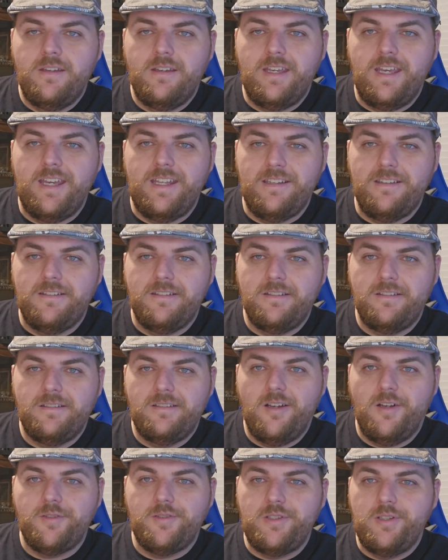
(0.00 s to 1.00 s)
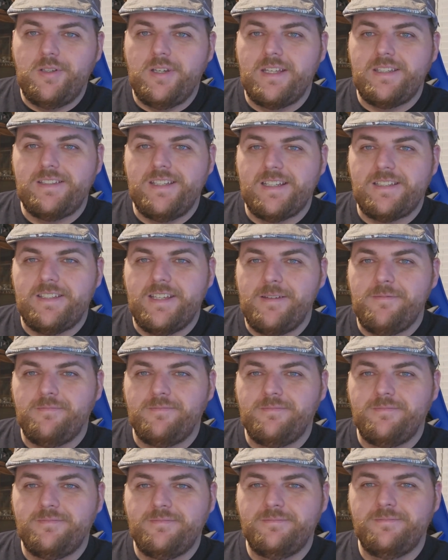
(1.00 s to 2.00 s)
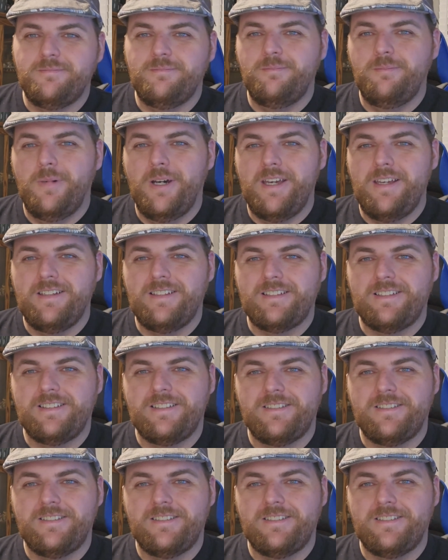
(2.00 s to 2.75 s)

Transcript: And I'll see you guys next time. Bye.